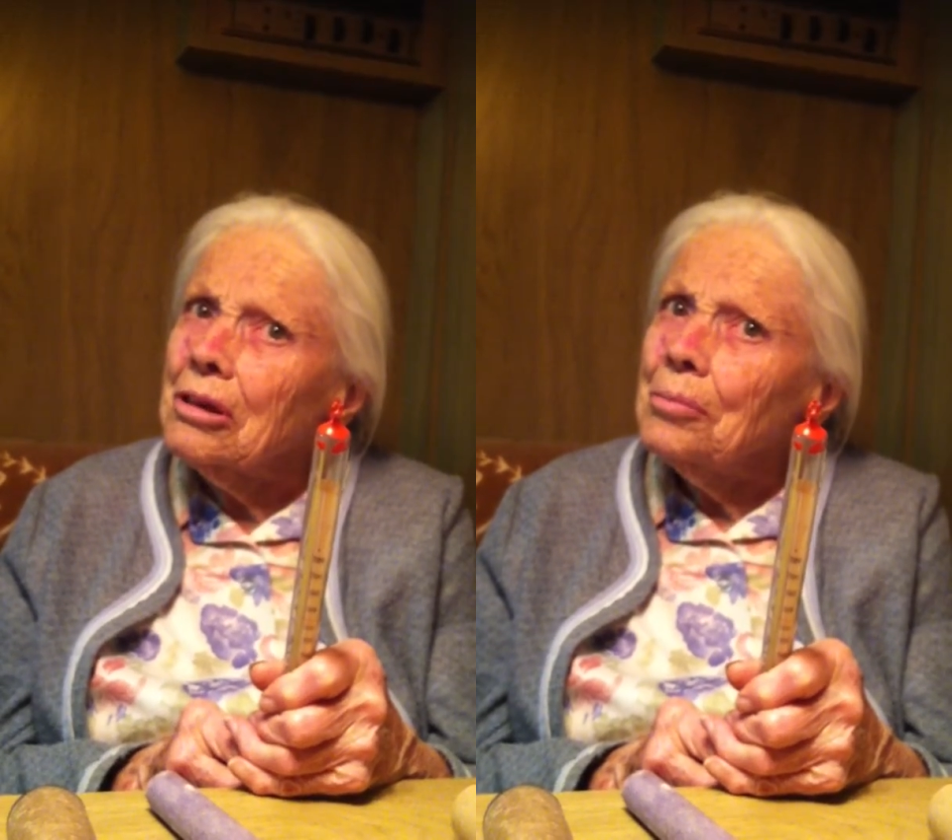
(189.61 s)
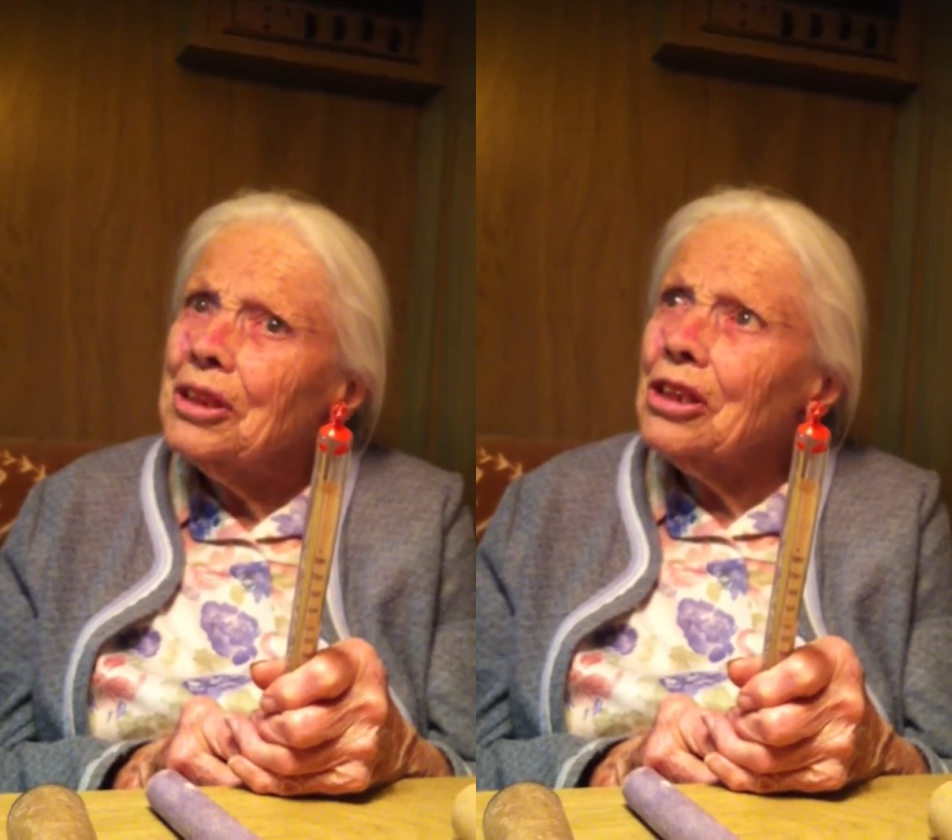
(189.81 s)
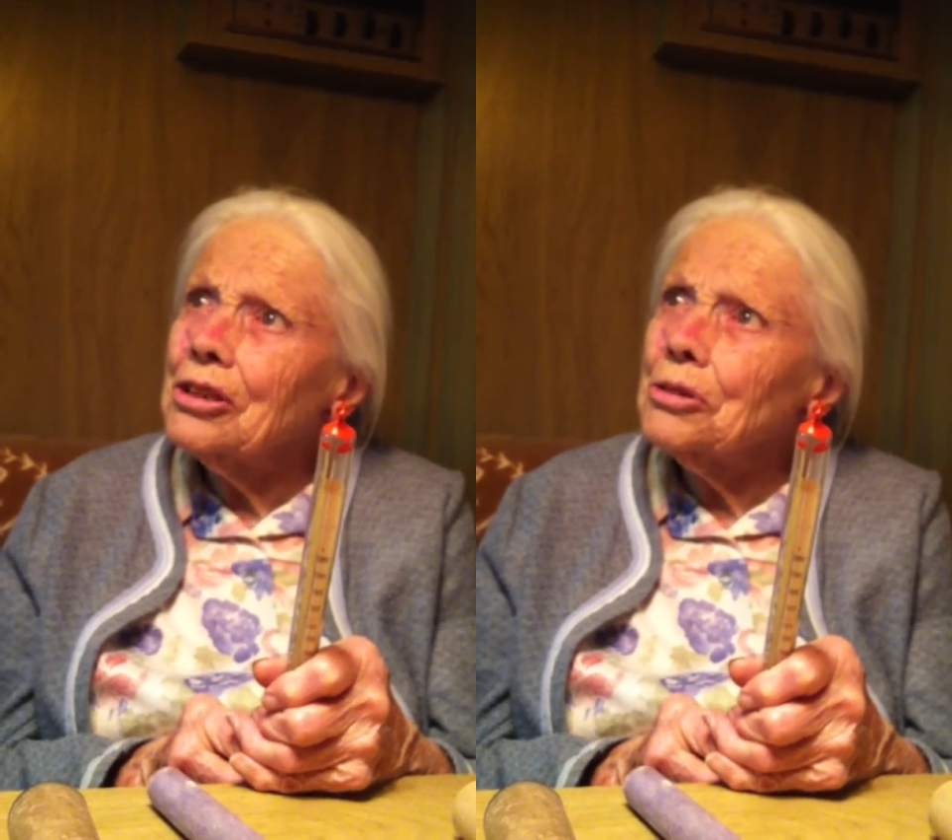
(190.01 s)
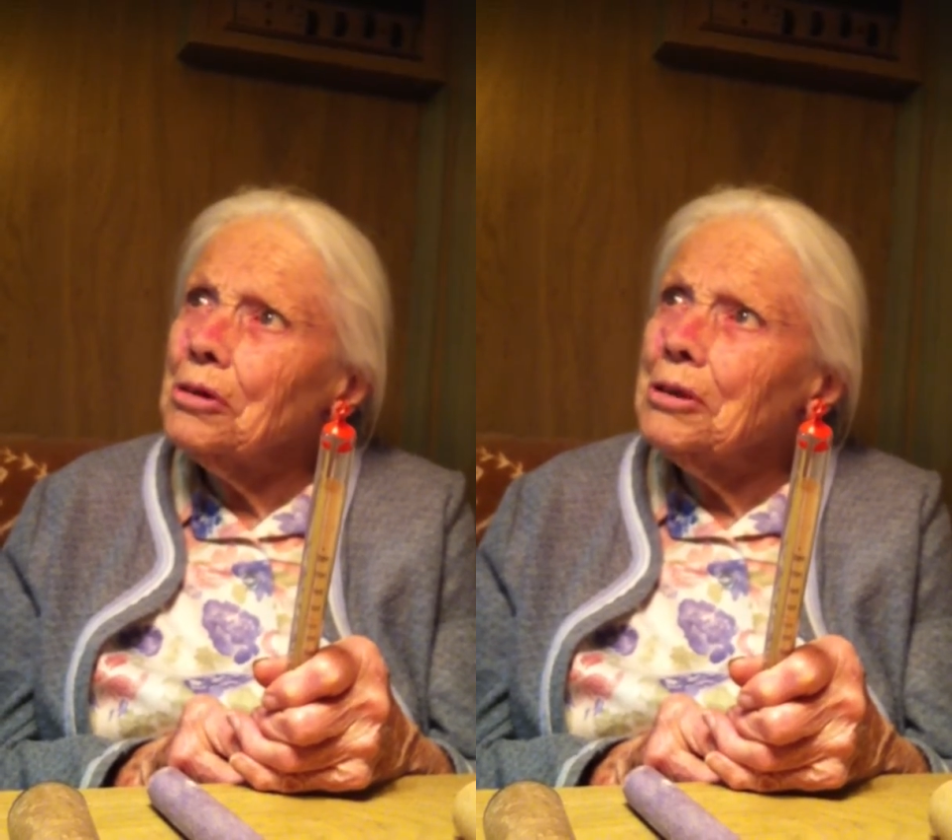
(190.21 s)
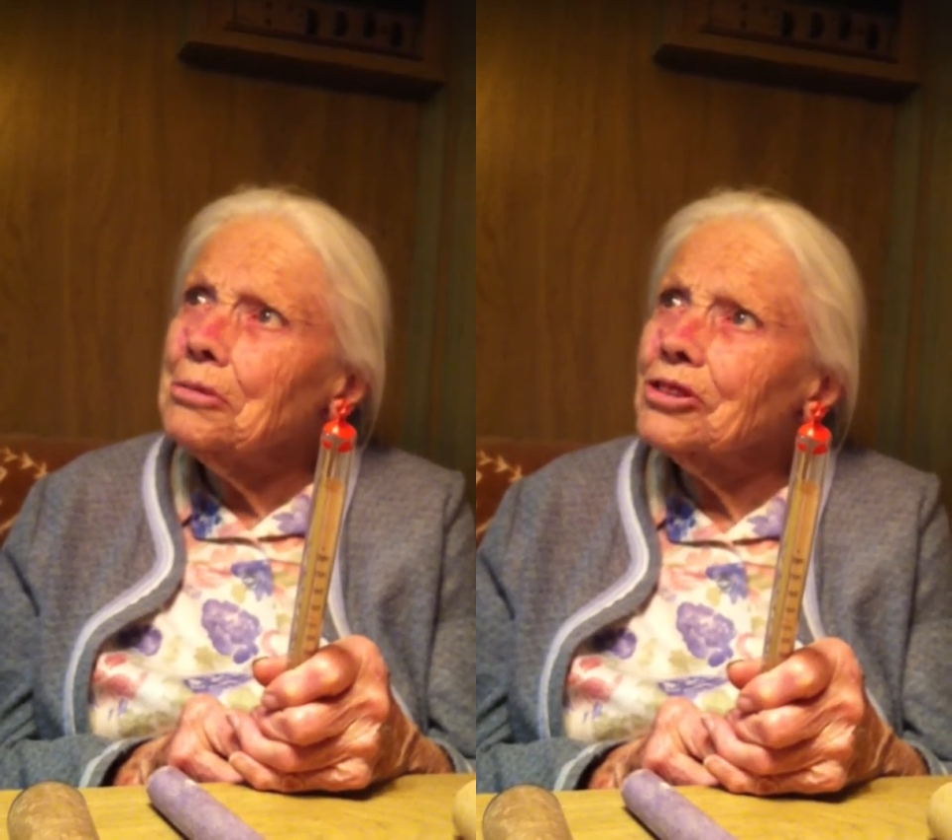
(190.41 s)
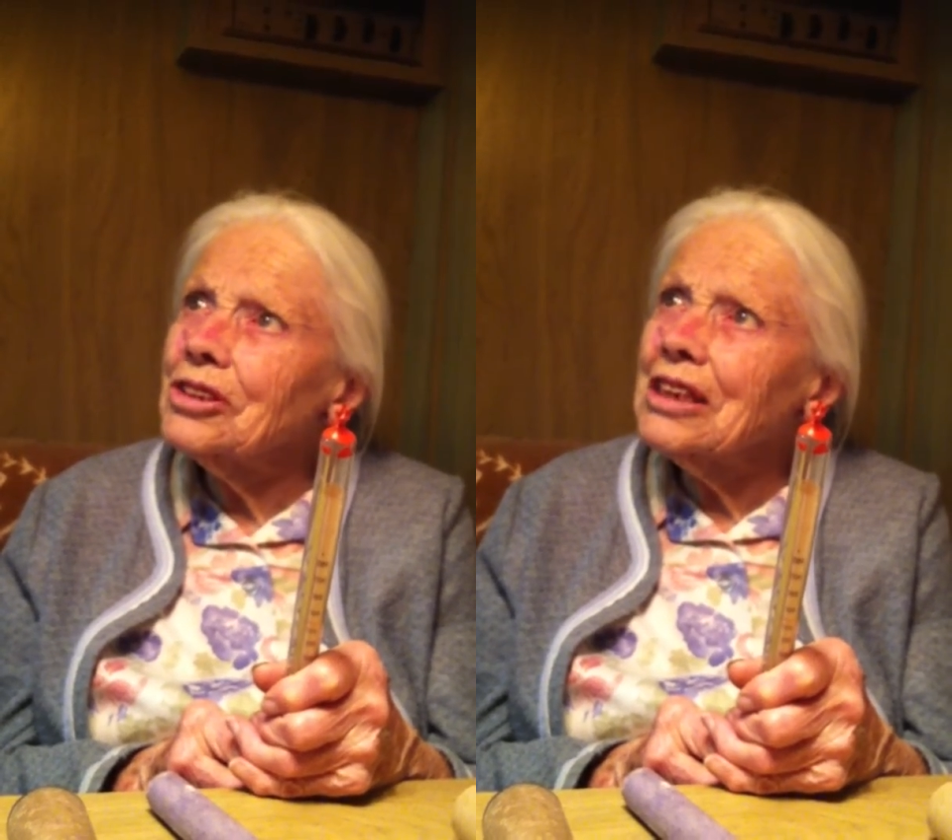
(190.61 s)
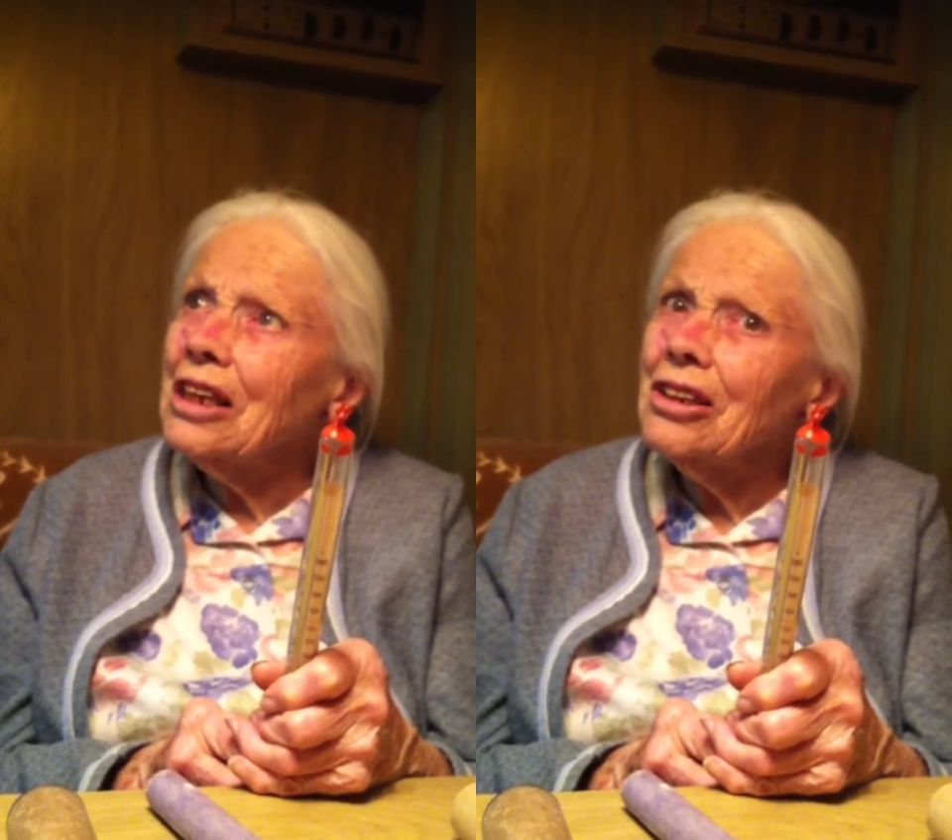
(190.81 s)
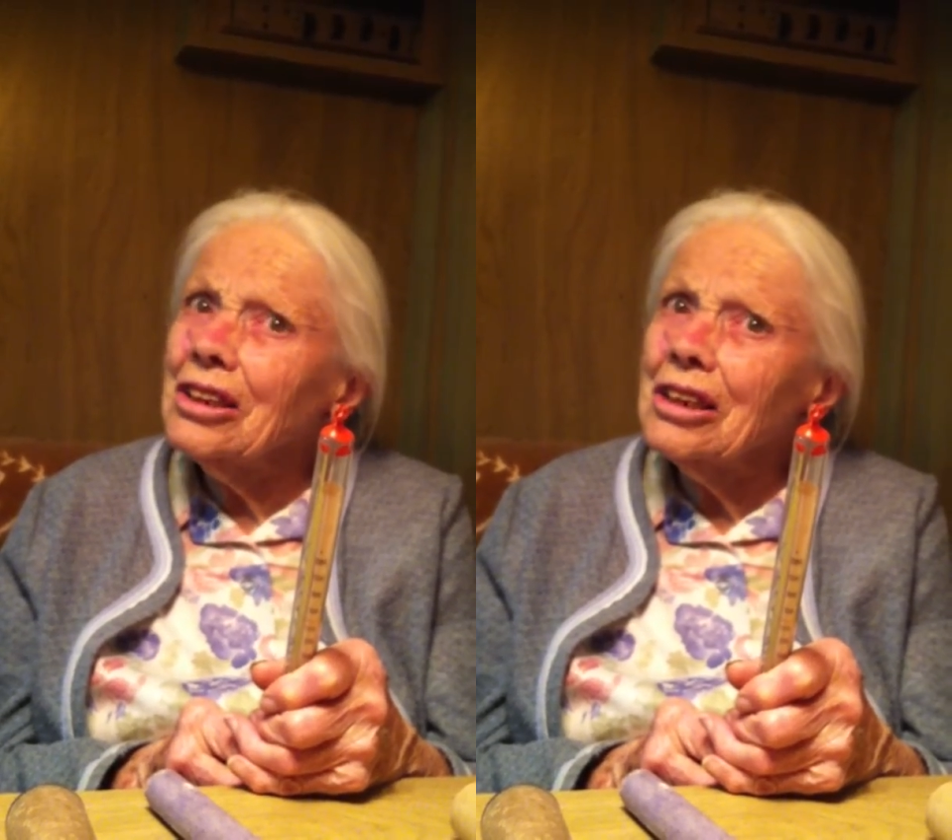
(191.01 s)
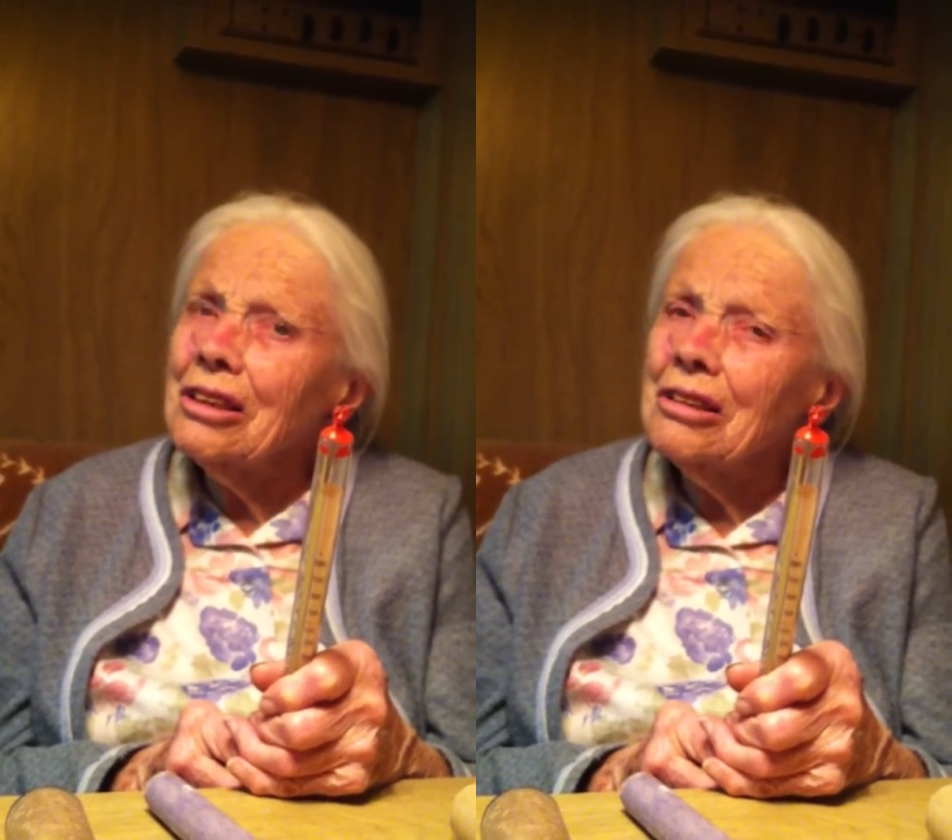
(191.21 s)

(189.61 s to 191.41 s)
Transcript: because we were selling